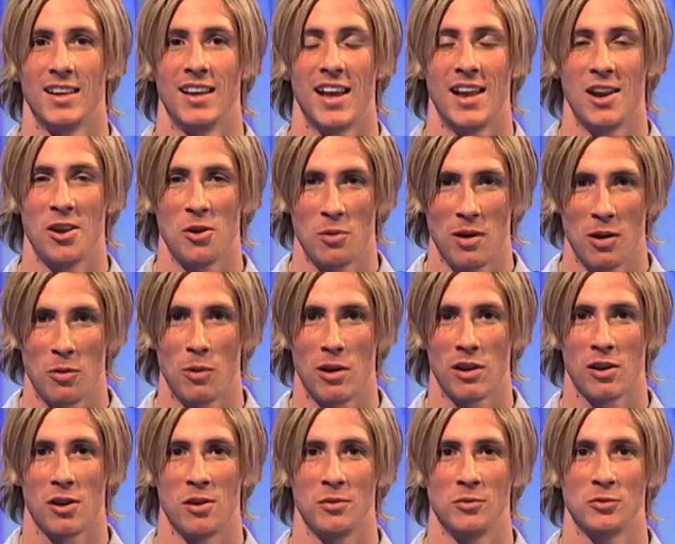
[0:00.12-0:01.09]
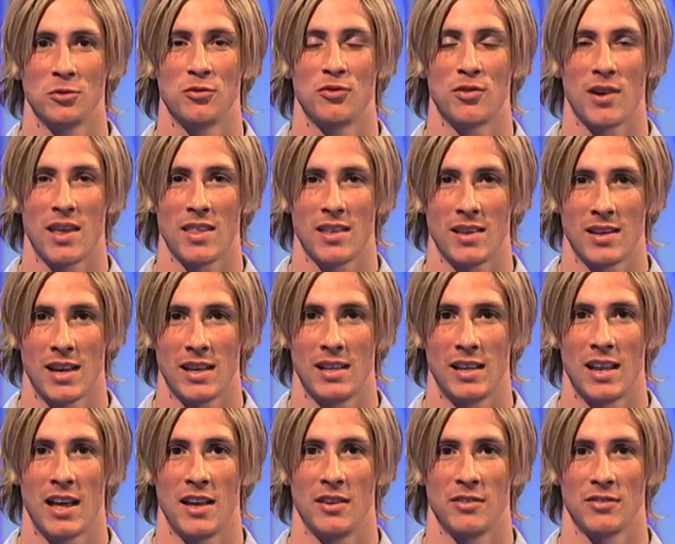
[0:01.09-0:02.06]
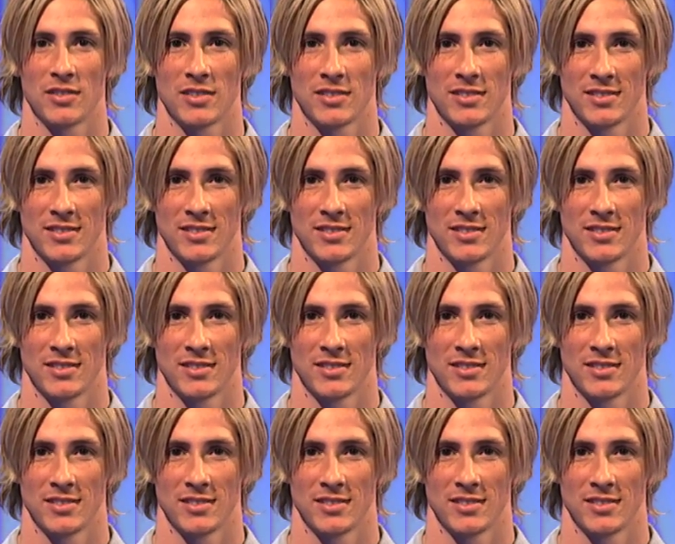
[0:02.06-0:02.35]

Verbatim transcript: Hello and welcome to Friday Night Live.